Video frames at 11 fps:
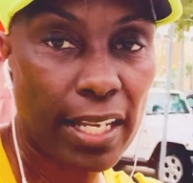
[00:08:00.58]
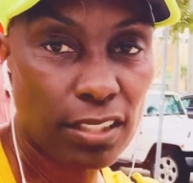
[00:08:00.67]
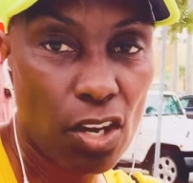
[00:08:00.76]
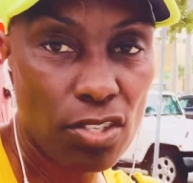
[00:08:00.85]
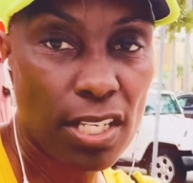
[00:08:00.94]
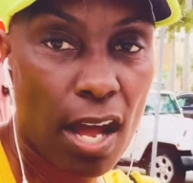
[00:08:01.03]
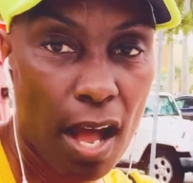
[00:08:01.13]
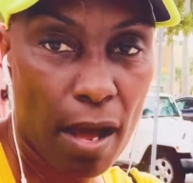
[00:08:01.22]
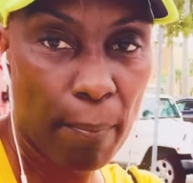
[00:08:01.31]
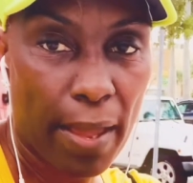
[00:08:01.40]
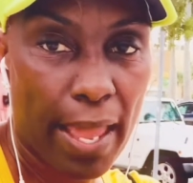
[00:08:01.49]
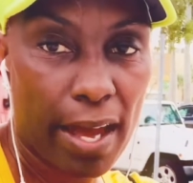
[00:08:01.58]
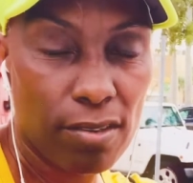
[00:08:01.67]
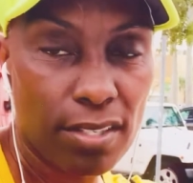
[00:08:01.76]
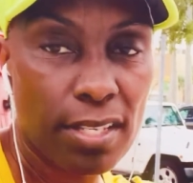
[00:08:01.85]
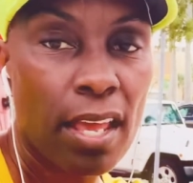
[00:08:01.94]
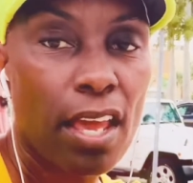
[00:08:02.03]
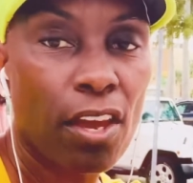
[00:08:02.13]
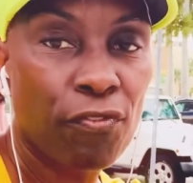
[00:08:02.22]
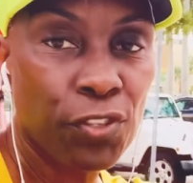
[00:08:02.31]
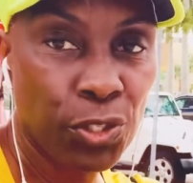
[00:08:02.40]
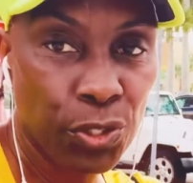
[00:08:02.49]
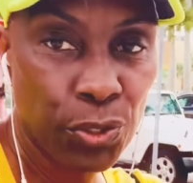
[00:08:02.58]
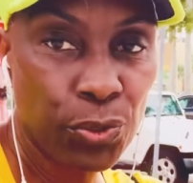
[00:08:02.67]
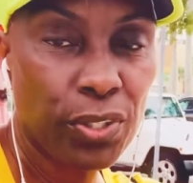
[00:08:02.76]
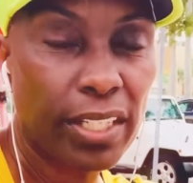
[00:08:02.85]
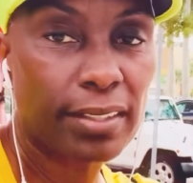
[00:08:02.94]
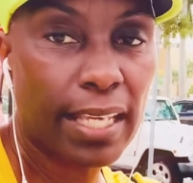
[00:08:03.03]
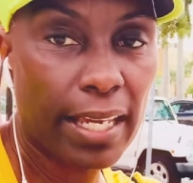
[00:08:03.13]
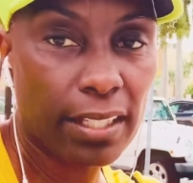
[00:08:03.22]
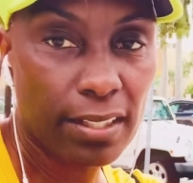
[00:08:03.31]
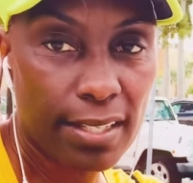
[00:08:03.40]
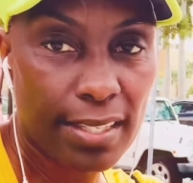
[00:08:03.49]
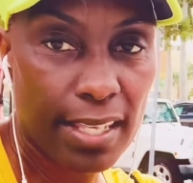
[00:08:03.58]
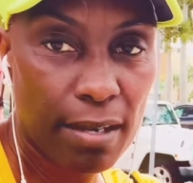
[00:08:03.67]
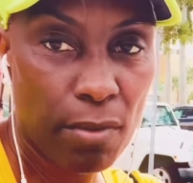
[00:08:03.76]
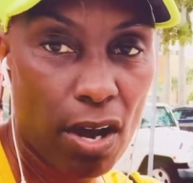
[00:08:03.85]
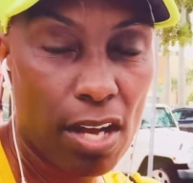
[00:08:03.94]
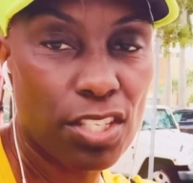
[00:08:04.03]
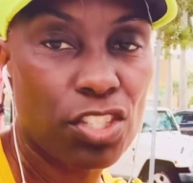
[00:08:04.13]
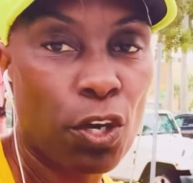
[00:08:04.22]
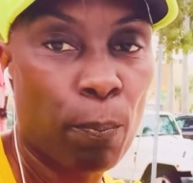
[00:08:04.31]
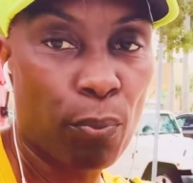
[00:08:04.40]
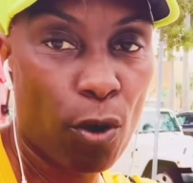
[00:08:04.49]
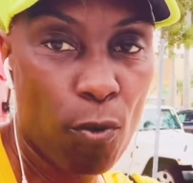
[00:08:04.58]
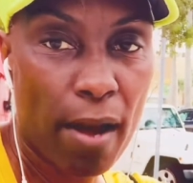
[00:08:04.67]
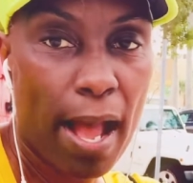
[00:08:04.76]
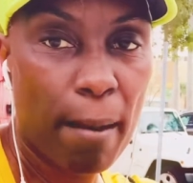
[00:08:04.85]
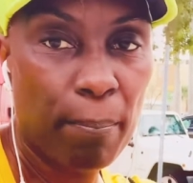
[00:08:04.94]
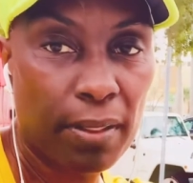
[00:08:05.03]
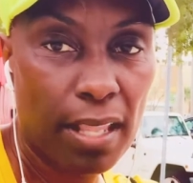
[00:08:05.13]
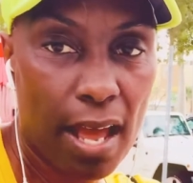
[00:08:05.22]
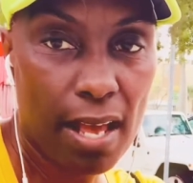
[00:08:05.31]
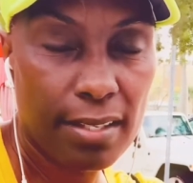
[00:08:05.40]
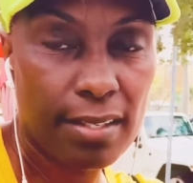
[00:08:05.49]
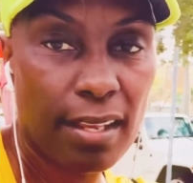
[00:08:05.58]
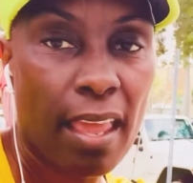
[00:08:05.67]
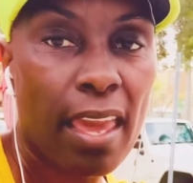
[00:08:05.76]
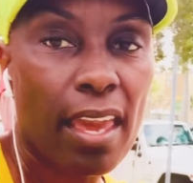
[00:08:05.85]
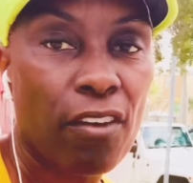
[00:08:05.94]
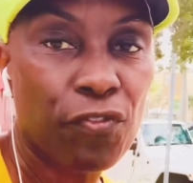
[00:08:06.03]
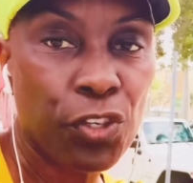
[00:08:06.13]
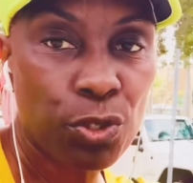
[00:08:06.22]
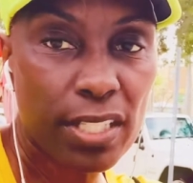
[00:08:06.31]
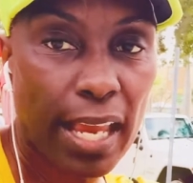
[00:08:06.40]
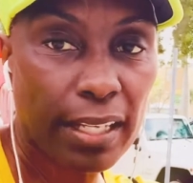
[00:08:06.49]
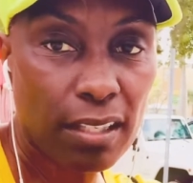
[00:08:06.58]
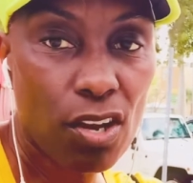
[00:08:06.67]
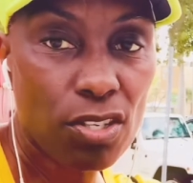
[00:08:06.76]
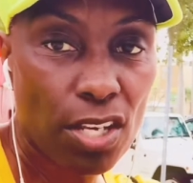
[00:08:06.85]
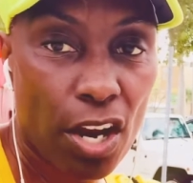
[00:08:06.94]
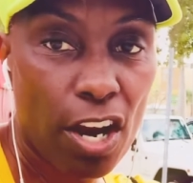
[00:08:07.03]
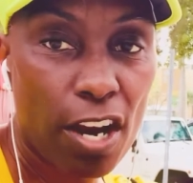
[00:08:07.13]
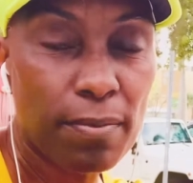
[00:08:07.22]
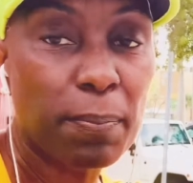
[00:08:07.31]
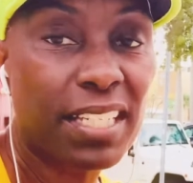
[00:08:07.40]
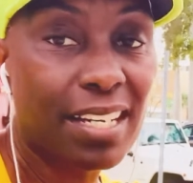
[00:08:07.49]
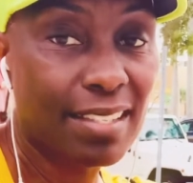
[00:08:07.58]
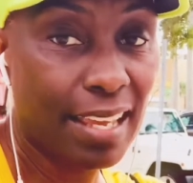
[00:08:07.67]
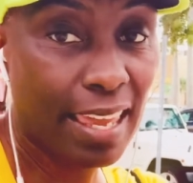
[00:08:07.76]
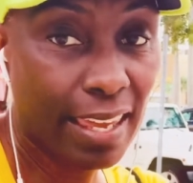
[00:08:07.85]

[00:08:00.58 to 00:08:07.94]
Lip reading: those compounds, if you take your sea moss, your bromide plus, if you take those herbs because the